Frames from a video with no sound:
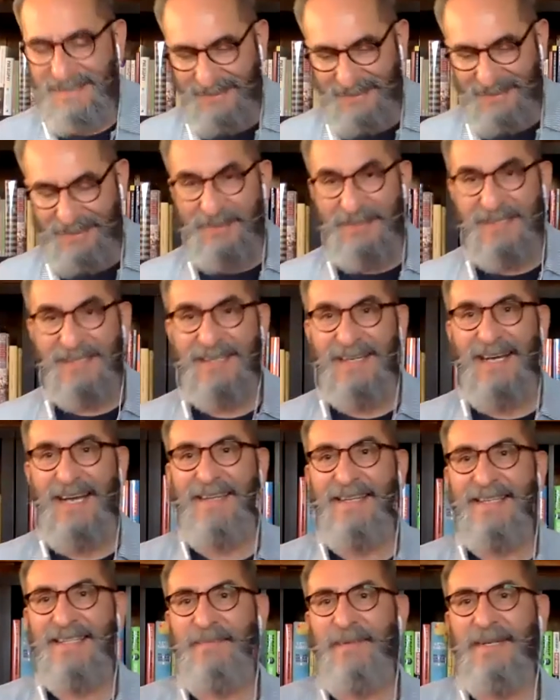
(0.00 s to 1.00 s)
And here's a guy
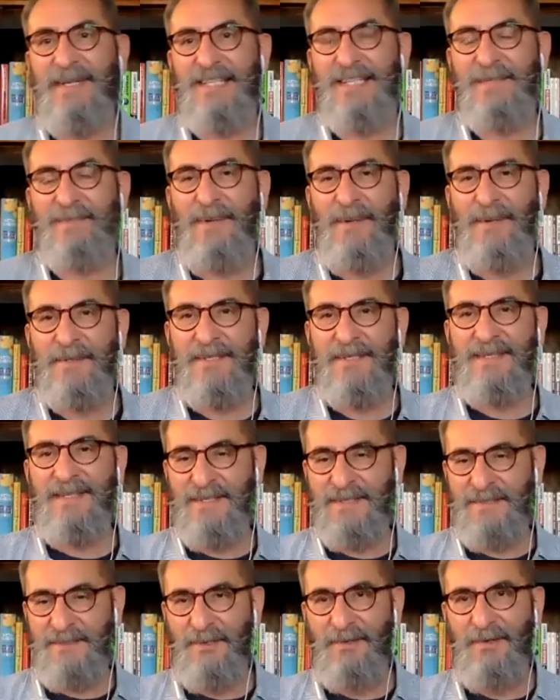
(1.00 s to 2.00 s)
that's been exposed to this
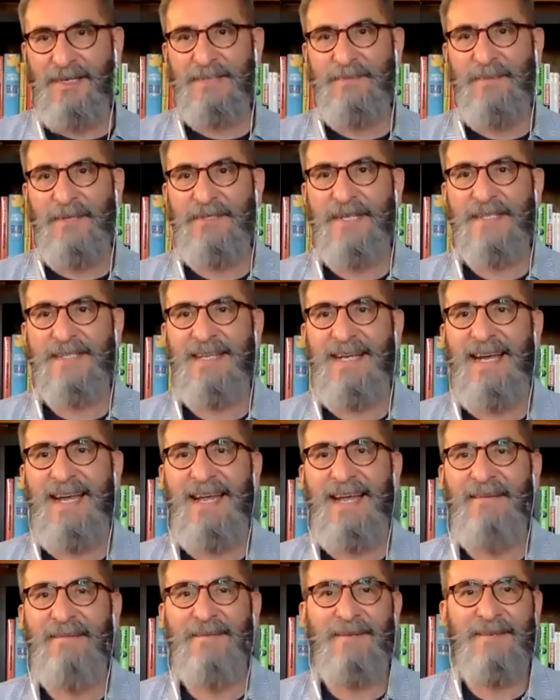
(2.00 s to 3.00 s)
story as much as I
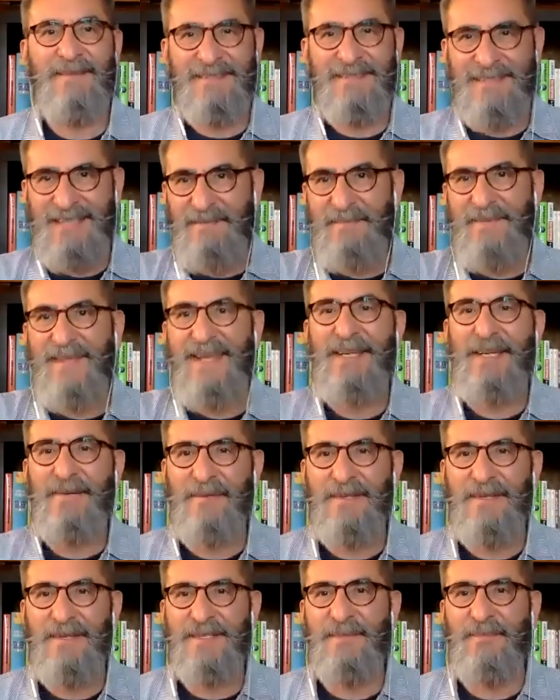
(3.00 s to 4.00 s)
have. So, Tim, thank you
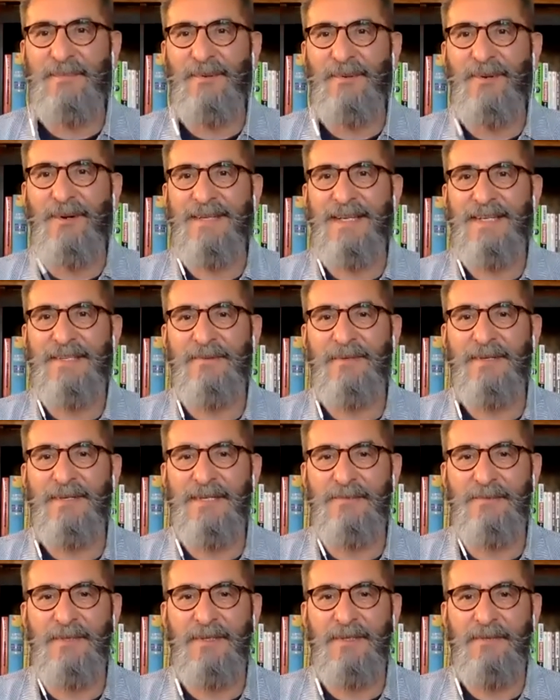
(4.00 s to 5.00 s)
for the support. That's really
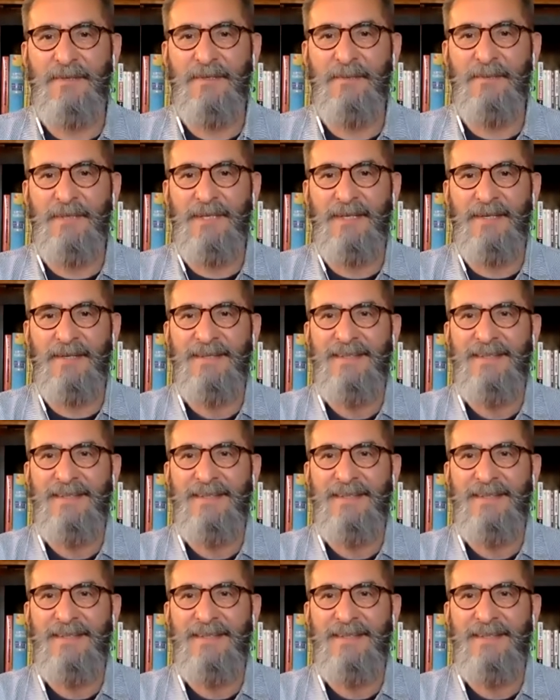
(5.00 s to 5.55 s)
sweet of you to be here.